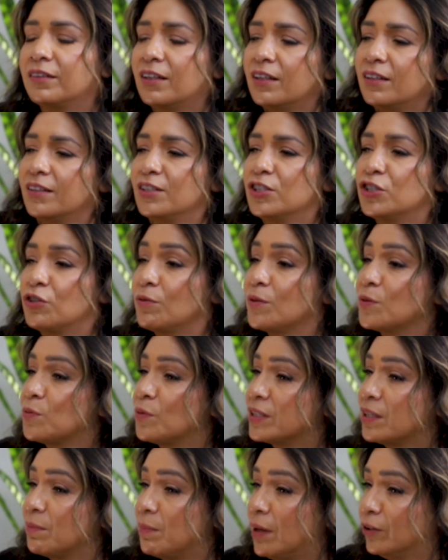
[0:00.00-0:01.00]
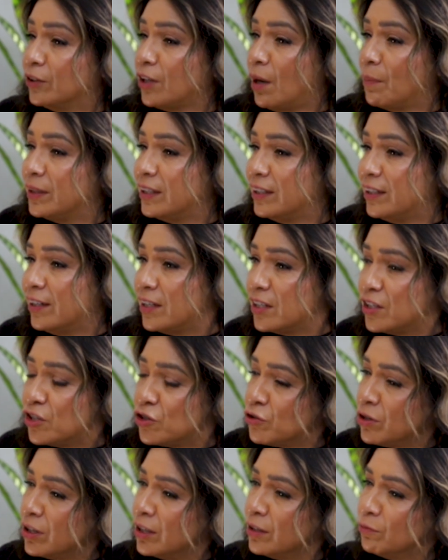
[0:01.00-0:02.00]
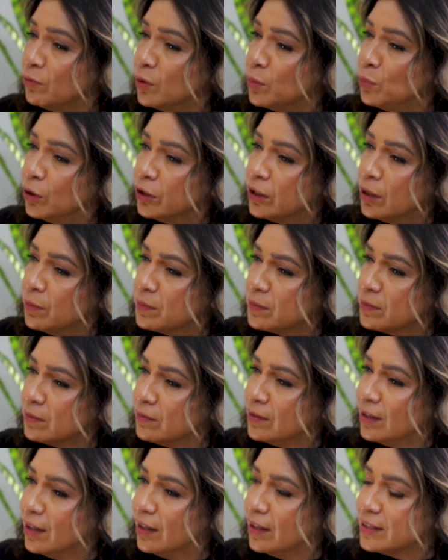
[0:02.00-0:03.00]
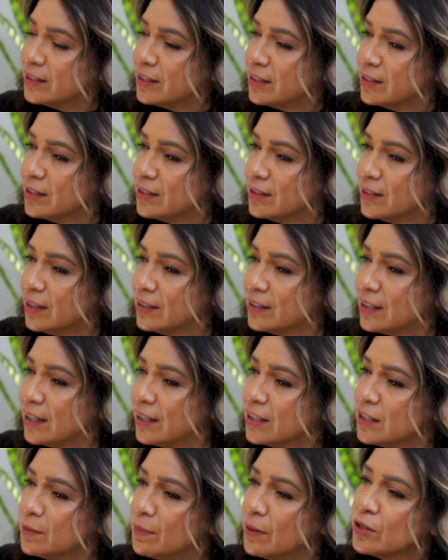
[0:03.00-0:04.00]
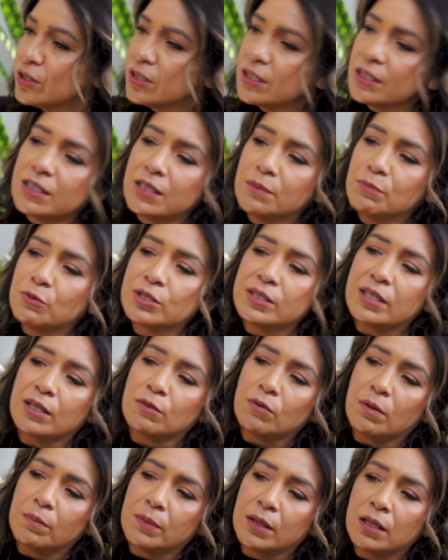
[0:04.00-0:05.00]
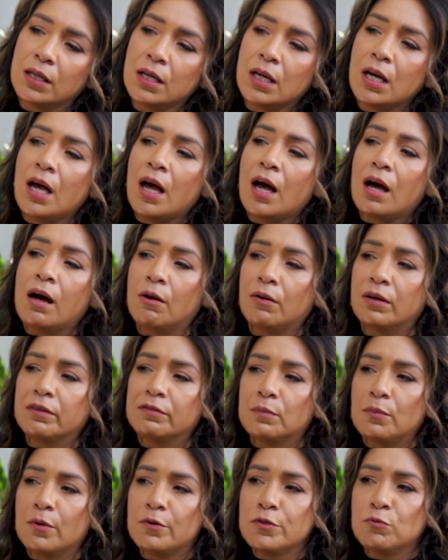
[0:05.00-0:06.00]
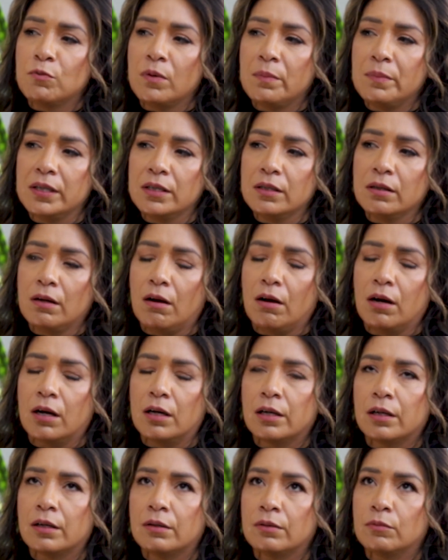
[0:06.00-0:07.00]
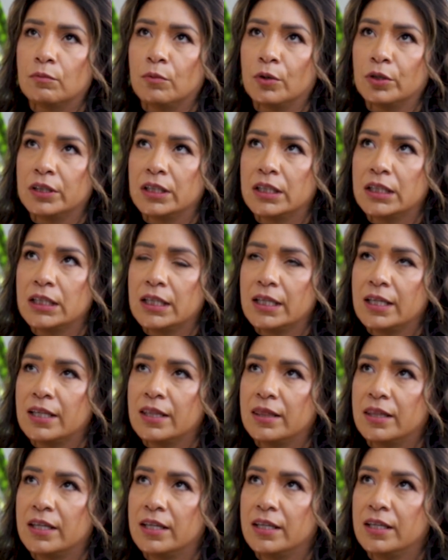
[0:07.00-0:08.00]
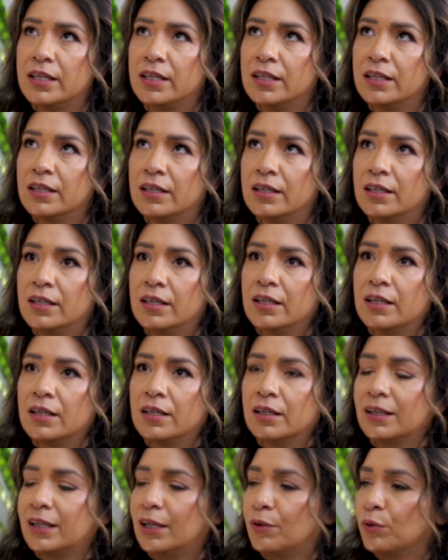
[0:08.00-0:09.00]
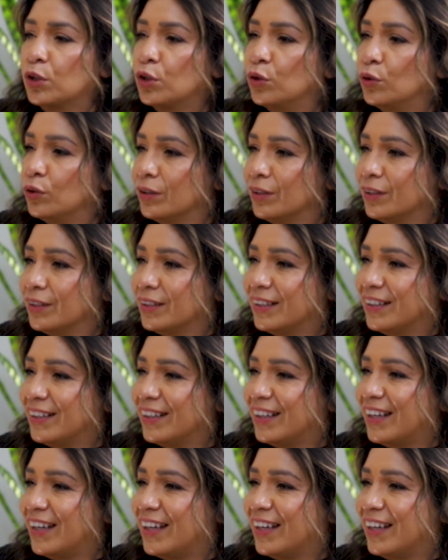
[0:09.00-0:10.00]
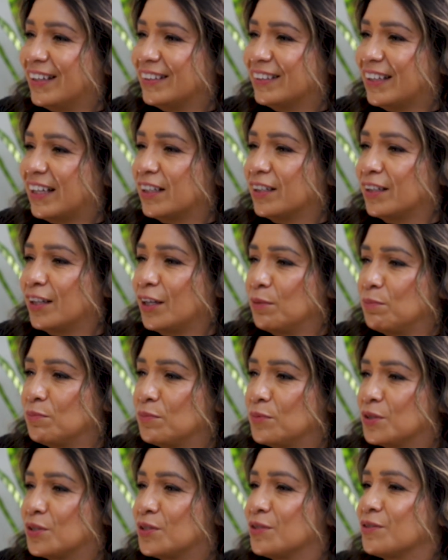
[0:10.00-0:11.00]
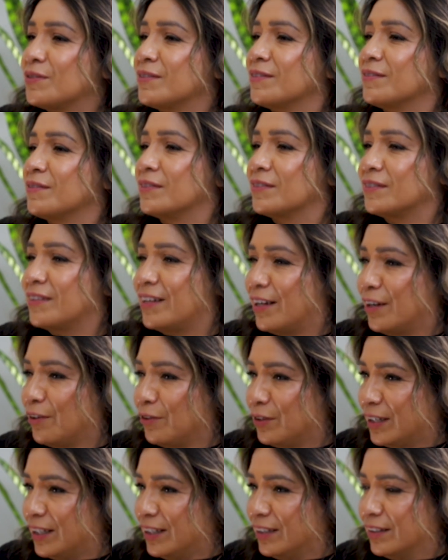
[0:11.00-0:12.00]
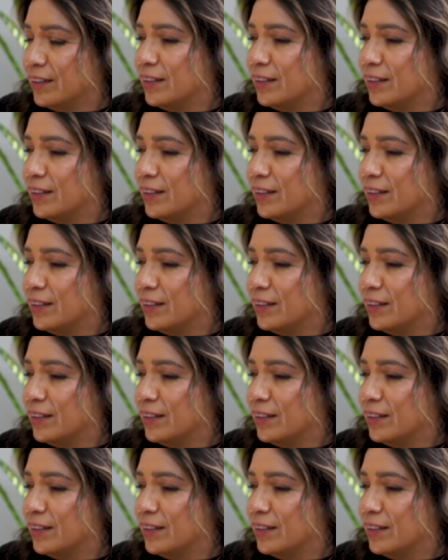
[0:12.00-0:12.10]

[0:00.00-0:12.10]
that insurance was a male-dominated industry. We pulled up statistics, and it's about 60% women. However, most women are working in the clerical and claims area,